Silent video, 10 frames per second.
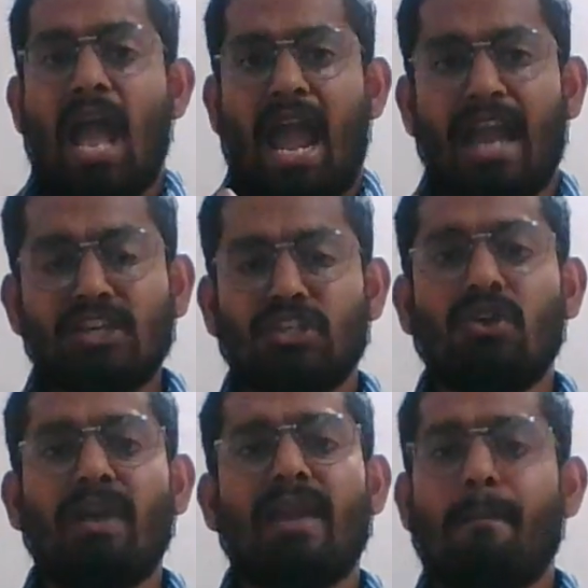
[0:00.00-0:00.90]

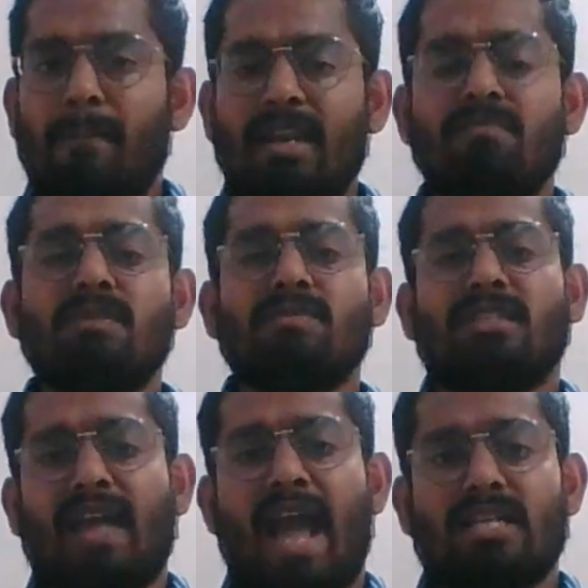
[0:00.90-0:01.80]
Ensuring minimum
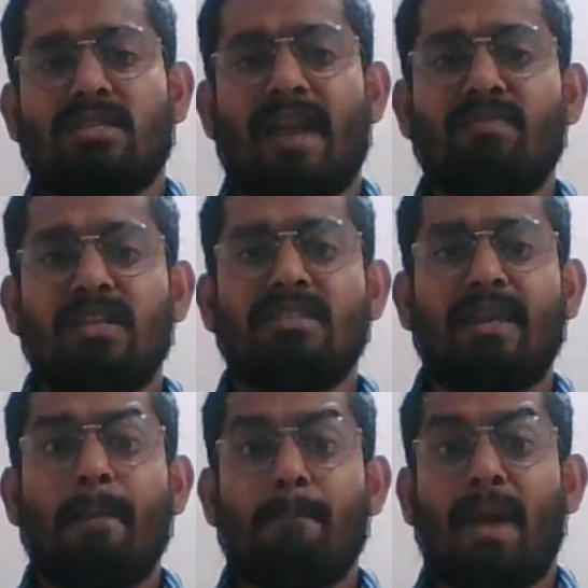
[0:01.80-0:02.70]
tax
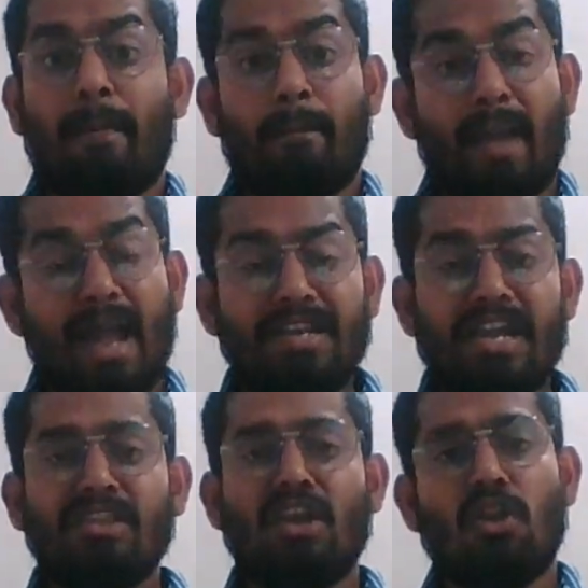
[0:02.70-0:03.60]
liability by
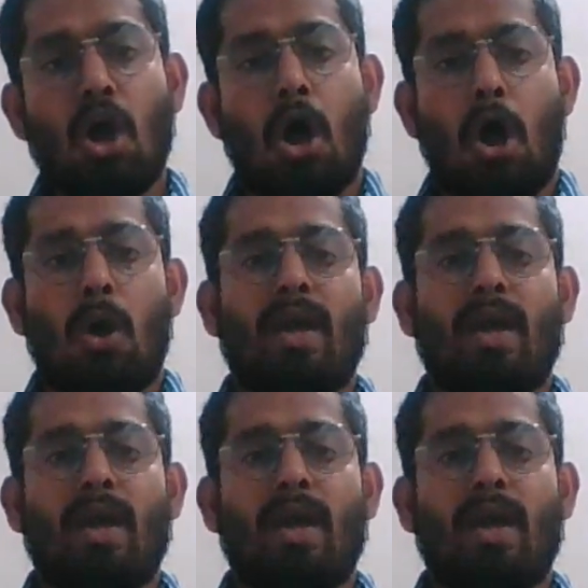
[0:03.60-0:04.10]
bending the law